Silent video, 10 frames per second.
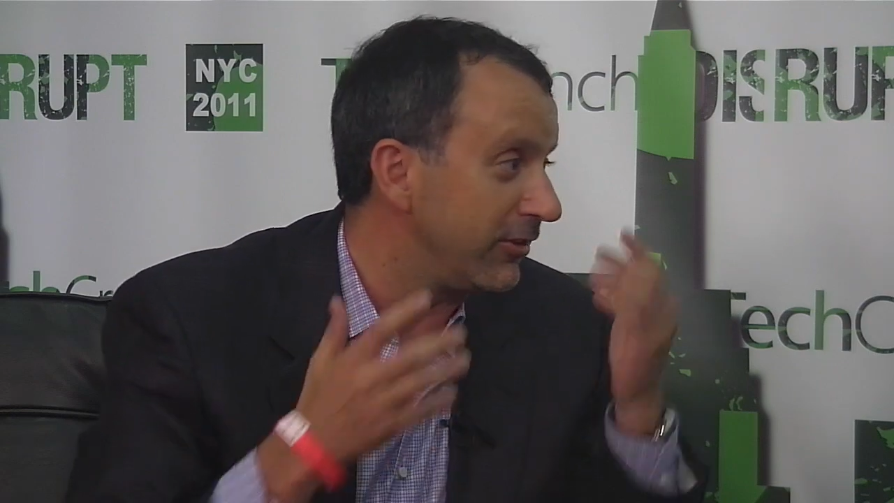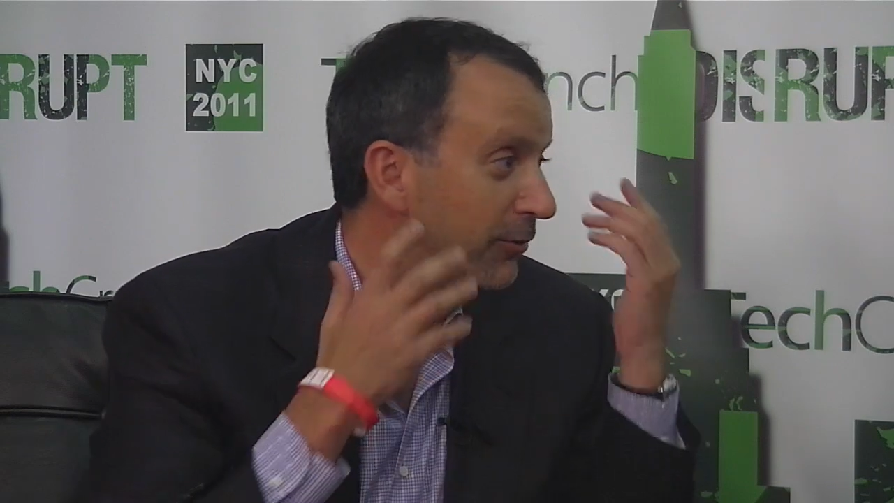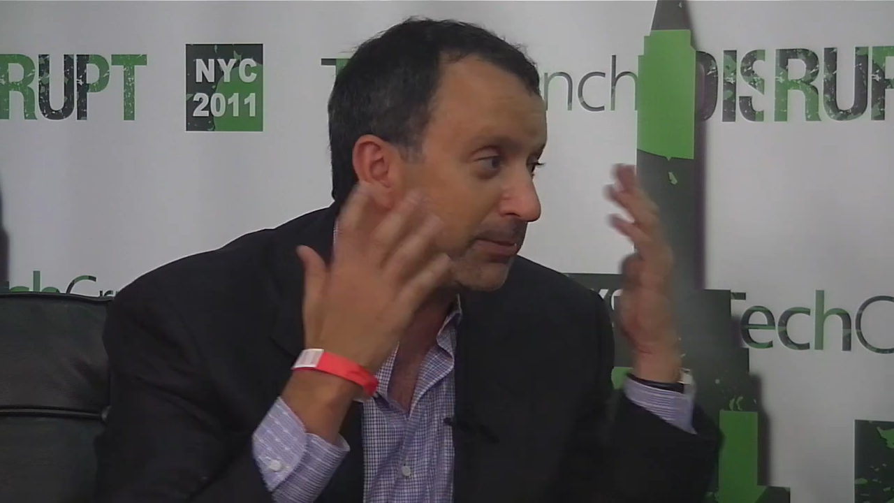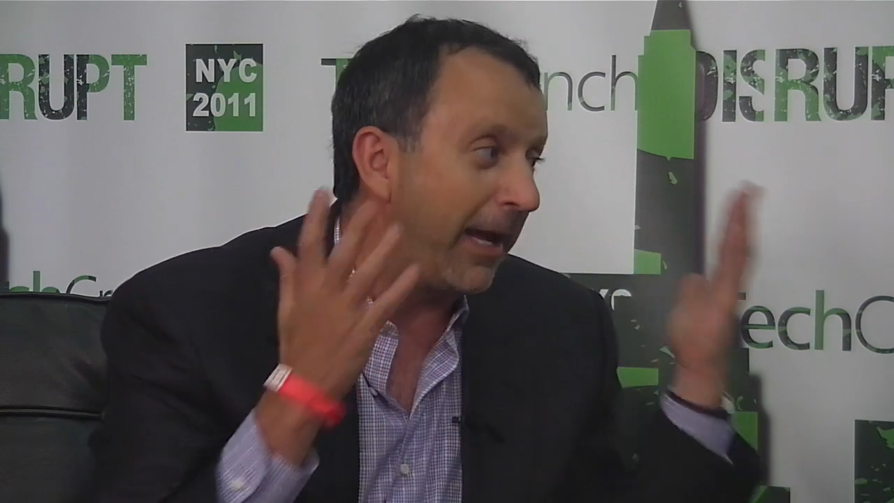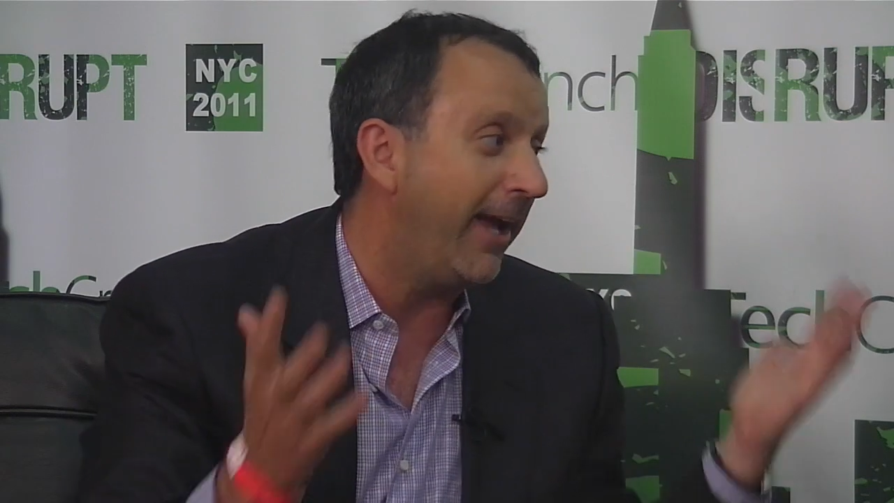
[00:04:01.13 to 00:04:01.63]
I
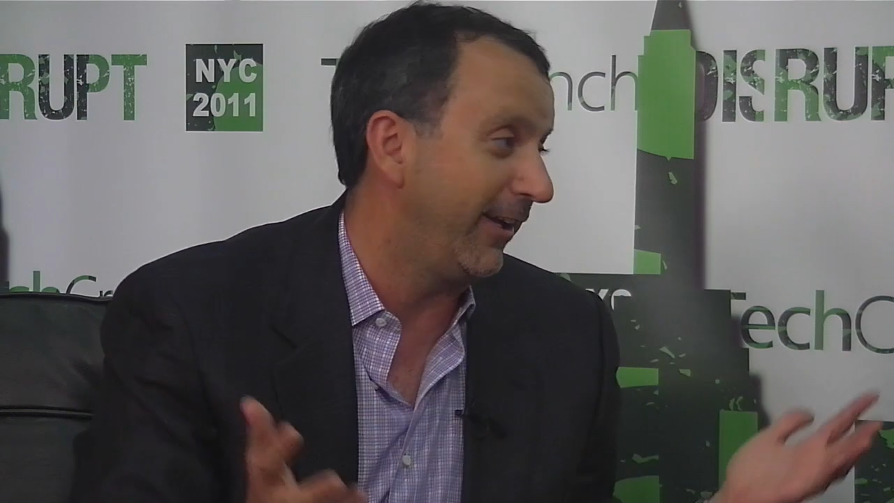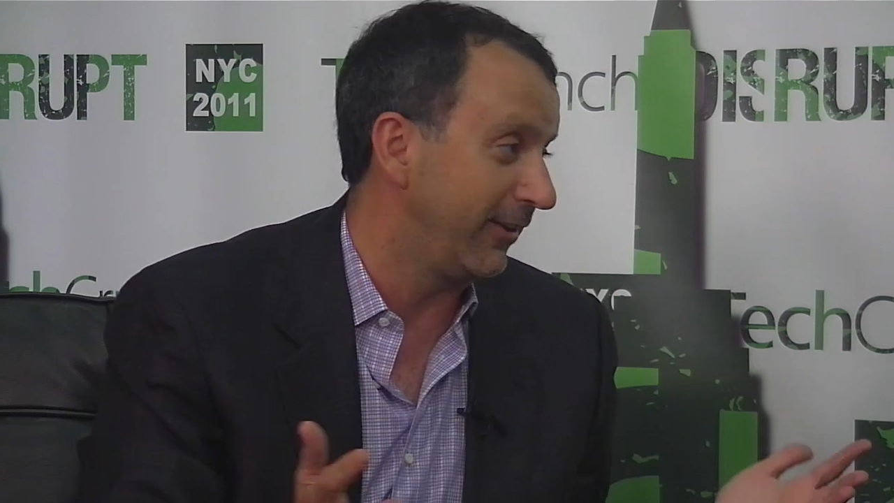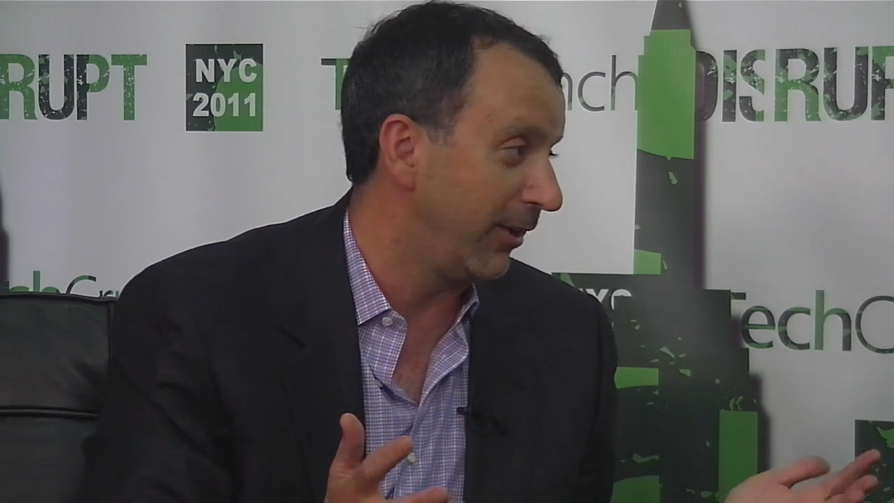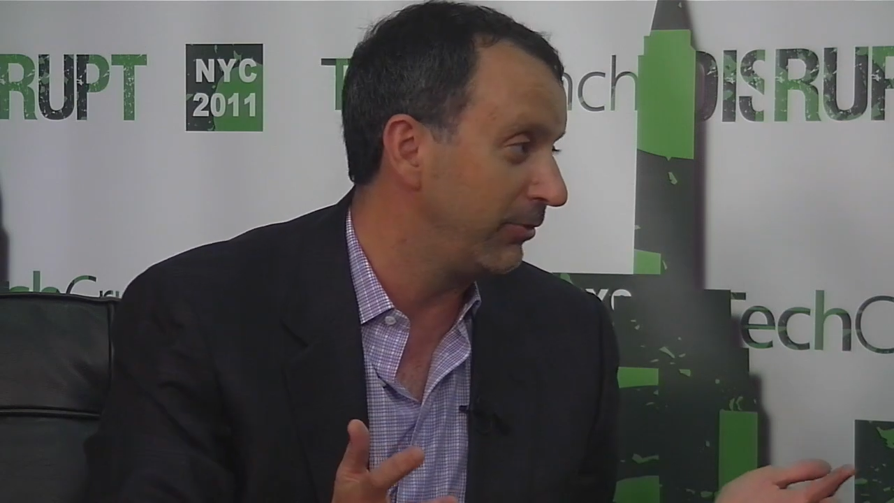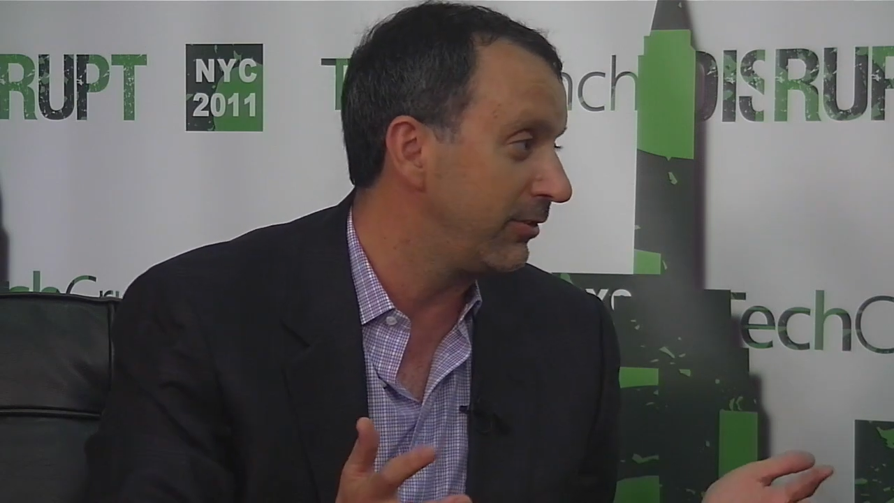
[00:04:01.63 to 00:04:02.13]
was
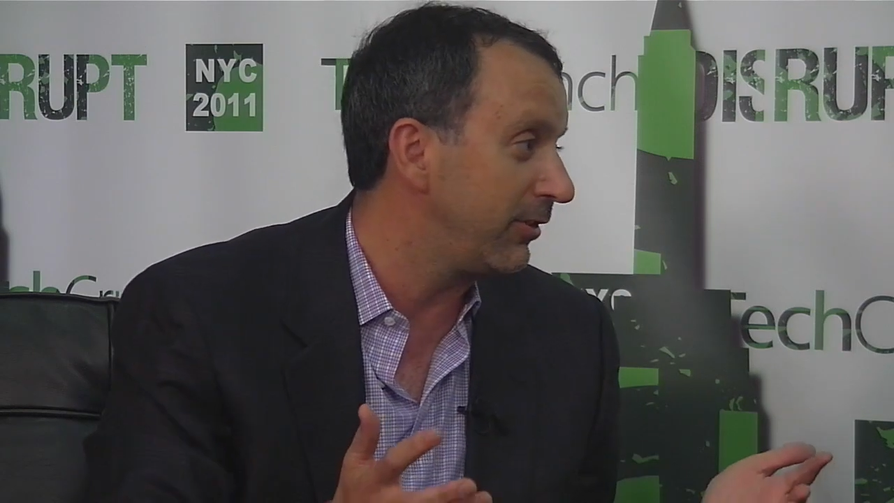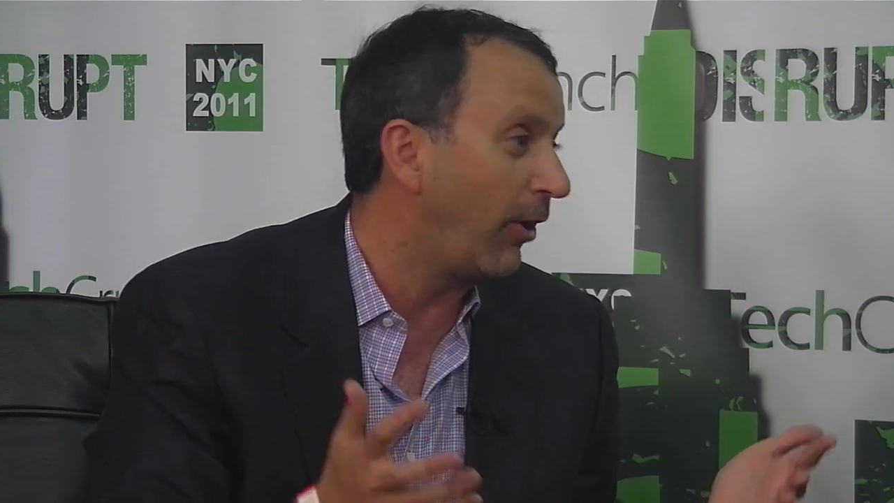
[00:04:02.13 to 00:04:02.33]
panicked. I was